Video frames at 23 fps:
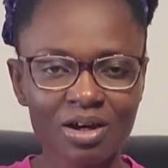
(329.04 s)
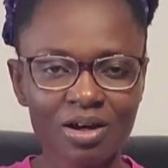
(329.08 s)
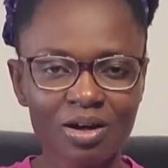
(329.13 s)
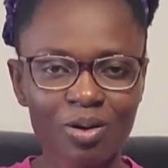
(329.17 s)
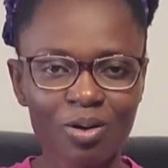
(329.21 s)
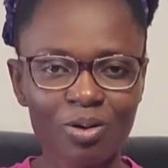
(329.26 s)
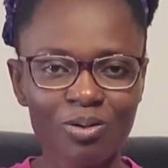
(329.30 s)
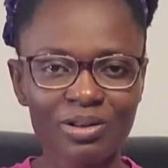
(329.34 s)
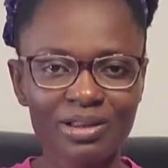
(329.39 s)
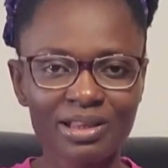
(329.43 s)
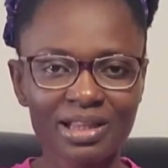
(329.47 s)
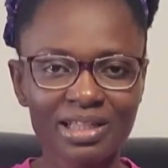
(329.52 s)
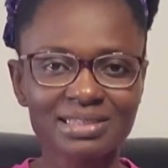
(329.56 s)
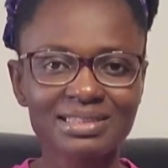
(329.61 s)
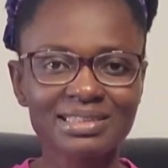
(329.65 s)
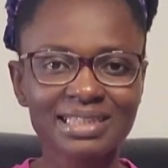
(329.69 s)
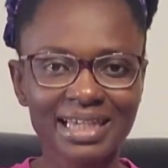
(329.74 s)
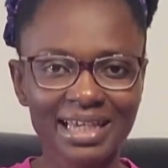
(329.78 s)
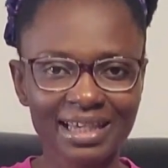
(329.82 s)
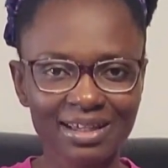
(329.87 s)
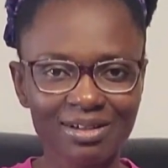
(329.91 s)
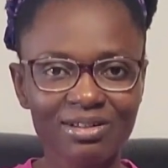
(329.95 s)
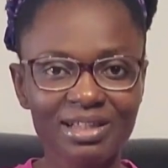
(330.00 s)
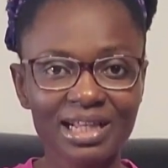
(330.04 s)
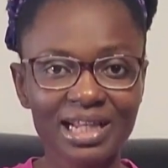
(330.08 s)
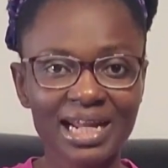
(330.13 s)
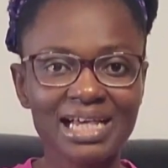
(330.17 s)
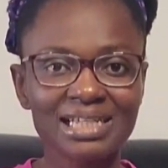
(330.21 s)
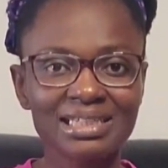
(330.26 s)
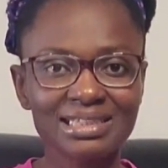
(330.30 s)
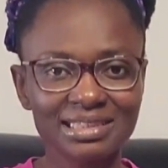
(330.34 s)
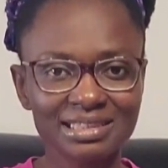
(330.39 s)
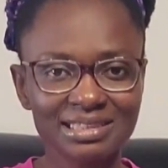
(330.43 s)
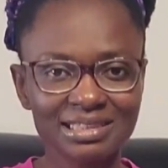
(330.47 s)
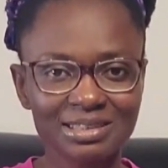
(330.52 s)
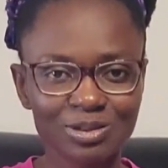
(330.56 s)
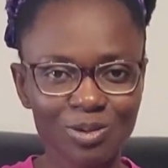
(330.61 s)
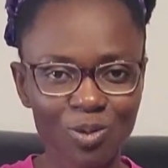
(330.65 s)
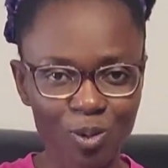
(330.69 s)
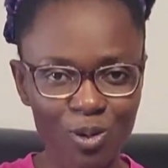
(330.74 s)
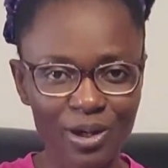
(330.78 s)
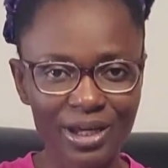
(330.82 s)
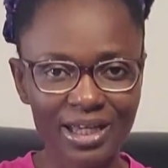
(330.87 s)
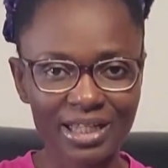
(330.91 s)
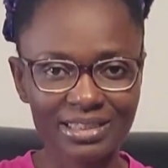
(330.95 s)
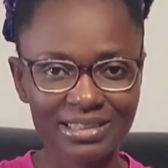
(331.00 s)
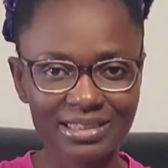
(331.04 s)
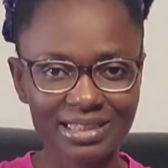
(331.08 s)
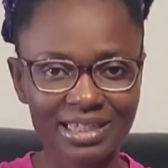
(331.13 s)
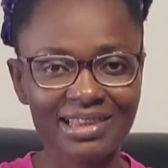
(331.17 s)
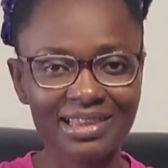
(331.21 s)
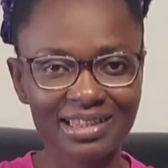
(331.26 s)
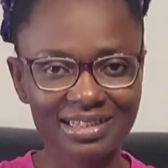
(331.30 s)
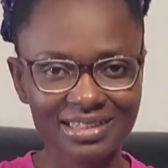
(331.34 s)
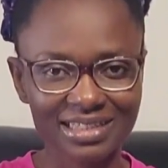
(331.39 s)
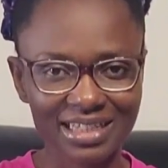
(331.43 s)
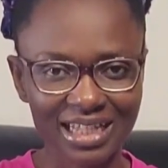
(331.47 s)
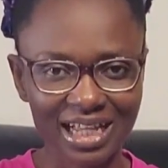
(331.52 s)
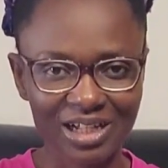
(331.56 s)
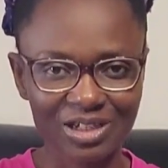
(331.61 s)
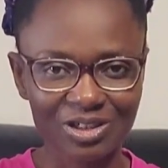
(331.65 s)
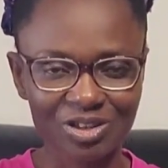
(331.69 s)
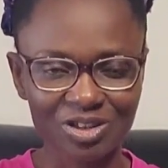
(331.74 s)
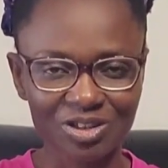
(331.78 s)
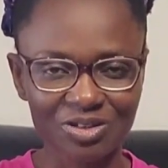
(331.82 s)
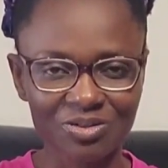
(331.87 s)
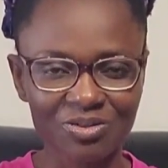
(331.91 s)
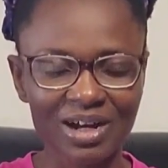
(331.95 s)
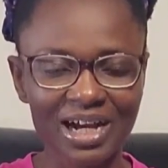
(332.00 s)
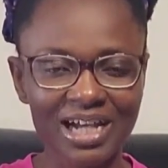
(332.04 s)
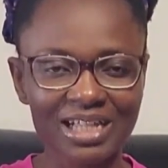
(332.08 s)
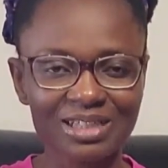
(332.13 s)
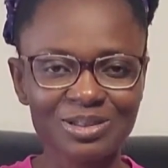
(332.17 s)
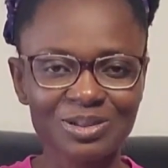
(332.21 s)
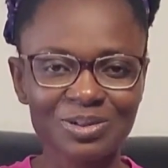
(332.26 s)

on the scale that I saw it in this country, right?